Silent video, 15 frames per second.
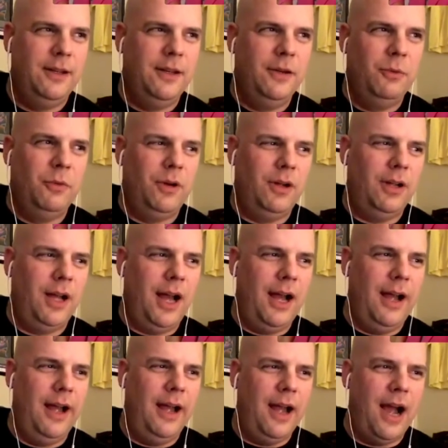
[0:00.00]
Well,
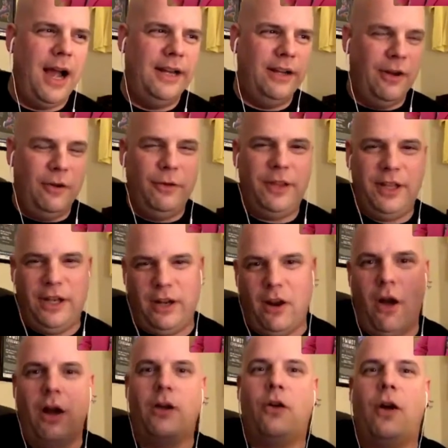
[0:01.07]
I know that an
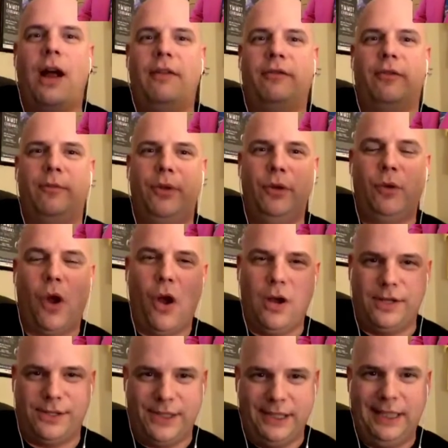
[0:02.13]
autograph from you
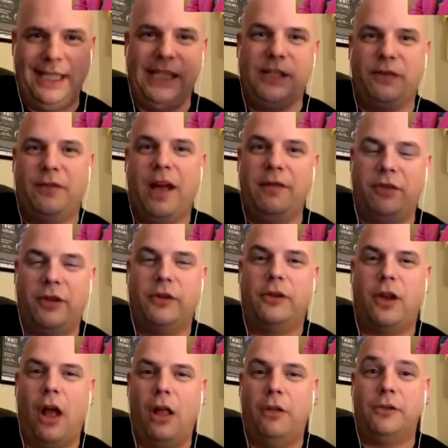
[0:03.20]
costs at least
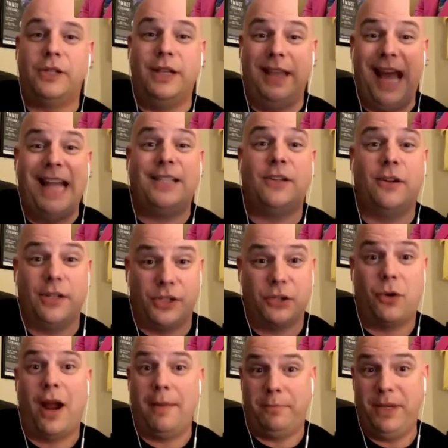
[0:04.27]
$500, and that's on a
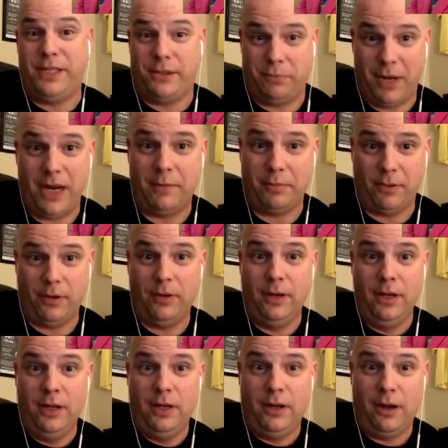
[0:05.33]
scrap piece of paper.
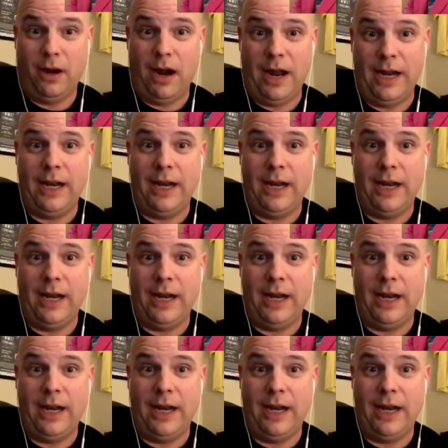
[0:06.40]
All right.